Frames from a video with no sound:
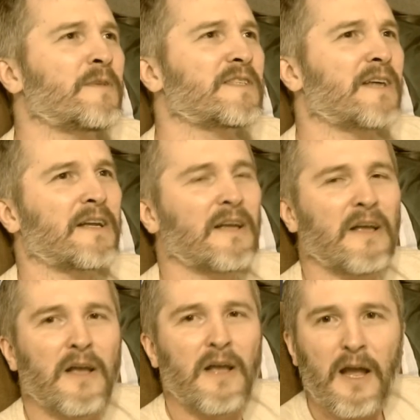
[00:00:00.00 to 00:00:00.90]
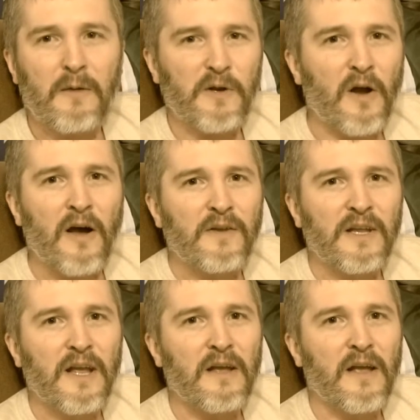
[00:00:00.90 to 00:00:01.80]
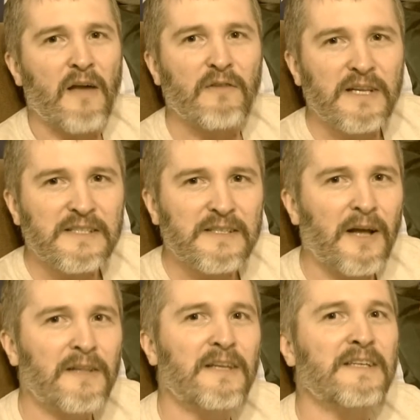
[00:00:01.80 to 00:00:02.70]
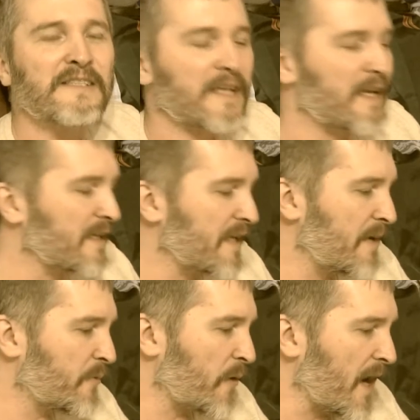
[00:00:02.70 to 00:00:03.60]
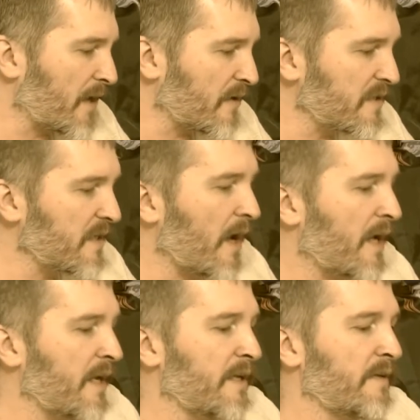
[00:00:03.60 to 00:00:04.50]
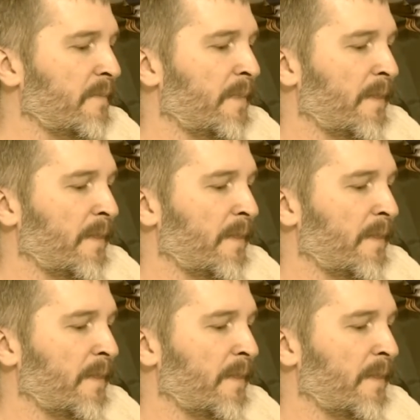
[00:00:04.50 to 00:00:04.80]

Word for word: It's like, hey, we don't have any evidence on this. They didn't keep records on it.